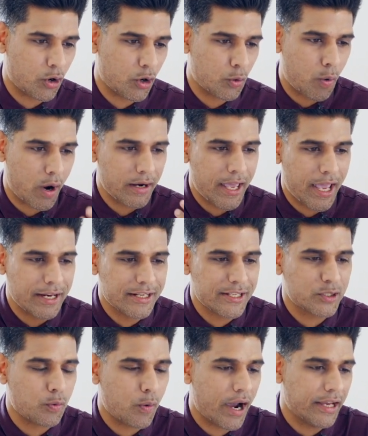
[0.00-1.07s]
On one hand, it
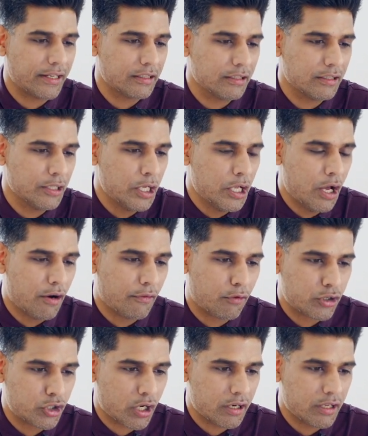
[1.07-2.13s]
is vital
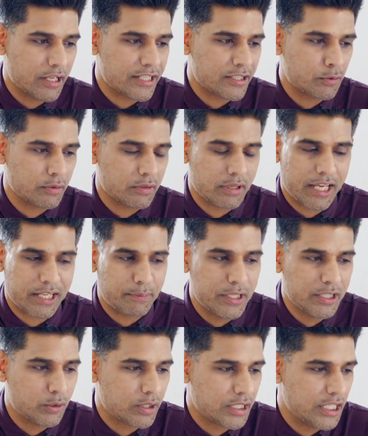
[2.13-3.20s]
for journalists like
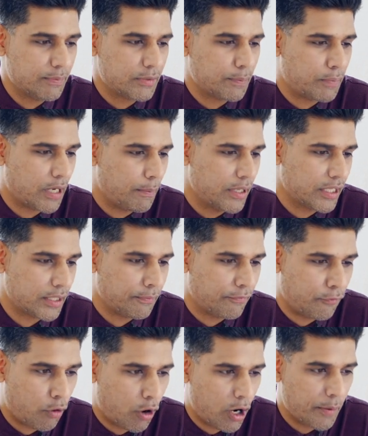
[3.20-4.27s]
me to keep the public
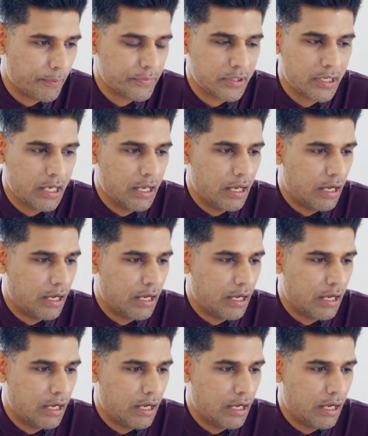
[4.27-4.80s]
informed,